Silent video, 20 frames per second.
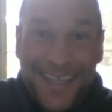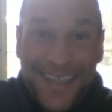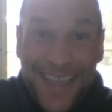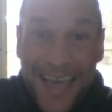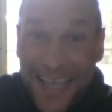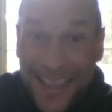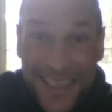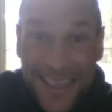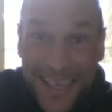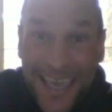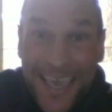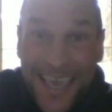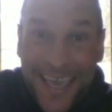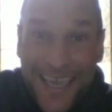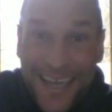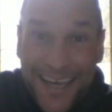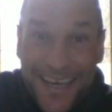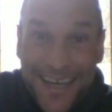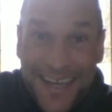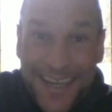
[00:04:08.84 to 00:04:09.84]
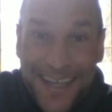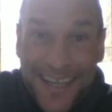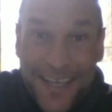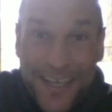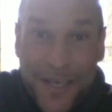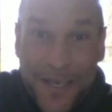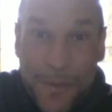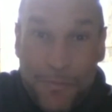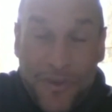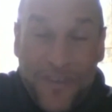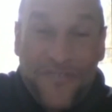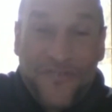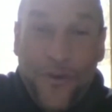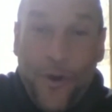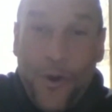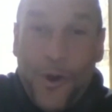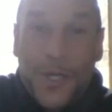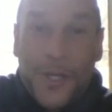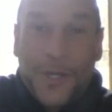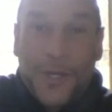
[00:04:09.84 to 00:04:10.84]
That's it.
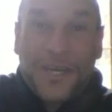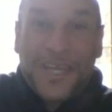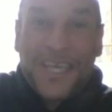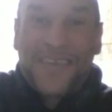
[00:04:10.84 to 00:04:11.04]
Before you can